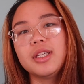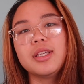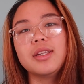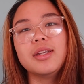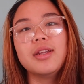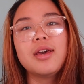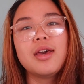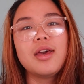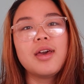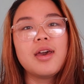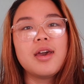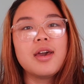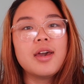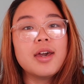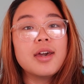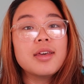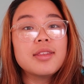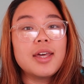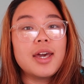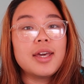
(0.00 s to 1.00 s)
and
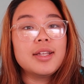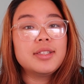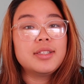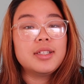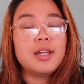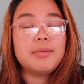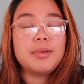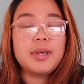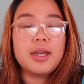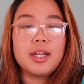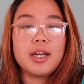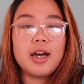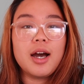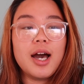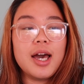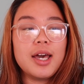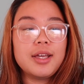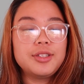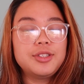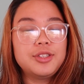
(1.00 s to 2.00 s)
they ended up getting
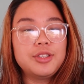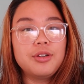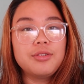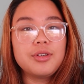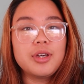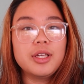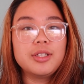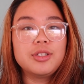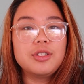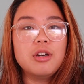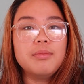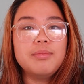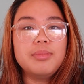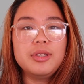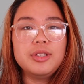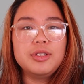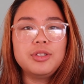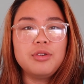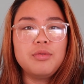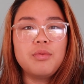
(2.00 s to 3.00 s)
hired. So yeah, don't
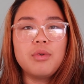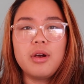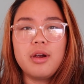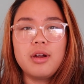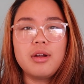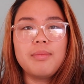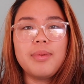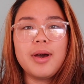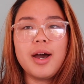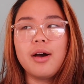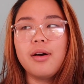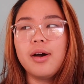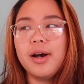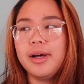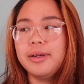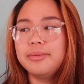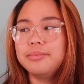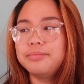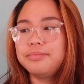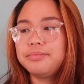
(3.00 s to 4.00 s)
be too worried
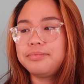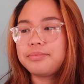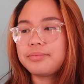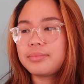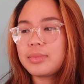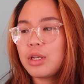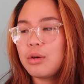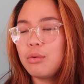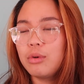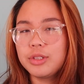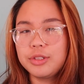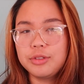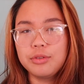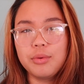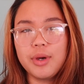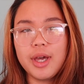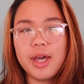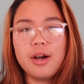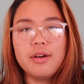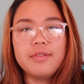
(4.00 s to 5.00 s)
about what
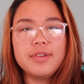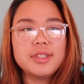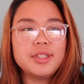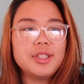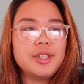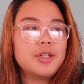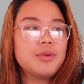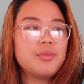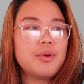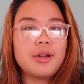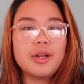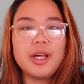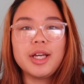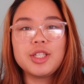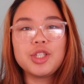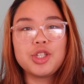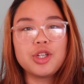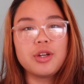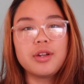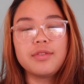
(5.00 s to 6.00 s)
to wear. Obviously you can wear a
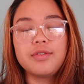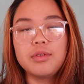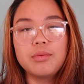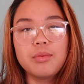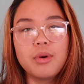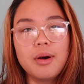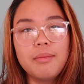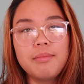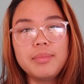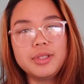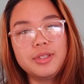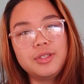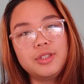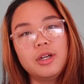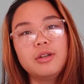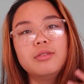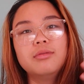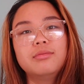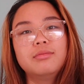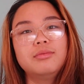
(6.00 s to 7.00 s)
nice shirt if you want, but
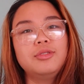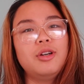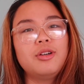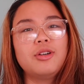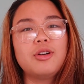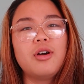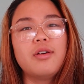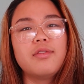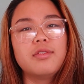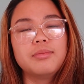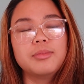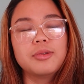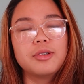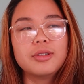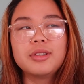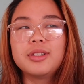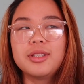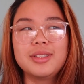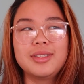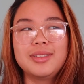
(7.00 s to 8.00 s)
don't go
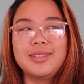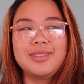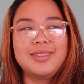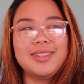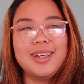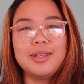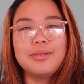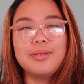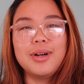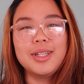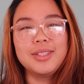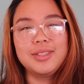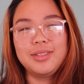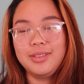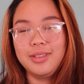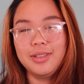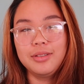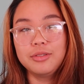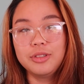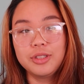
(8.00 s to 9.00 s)
overboard, because
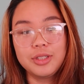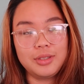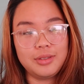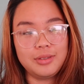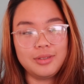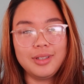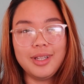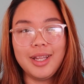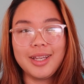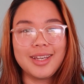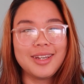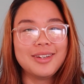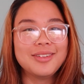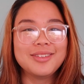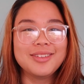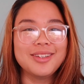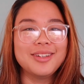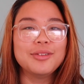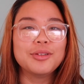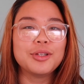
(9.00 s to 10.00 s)
otherwise it'll just like
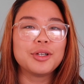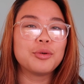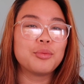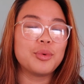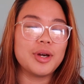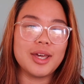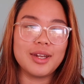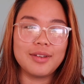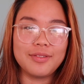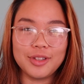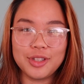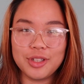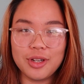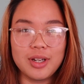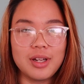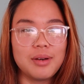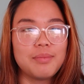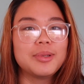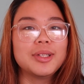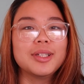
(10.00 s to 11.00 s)
it'll look weird if you
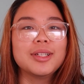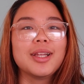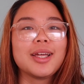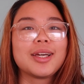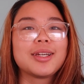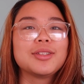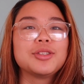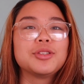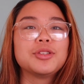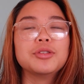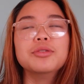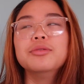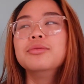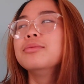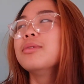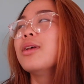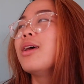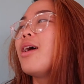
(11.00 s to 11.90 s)
turn up in like a suit.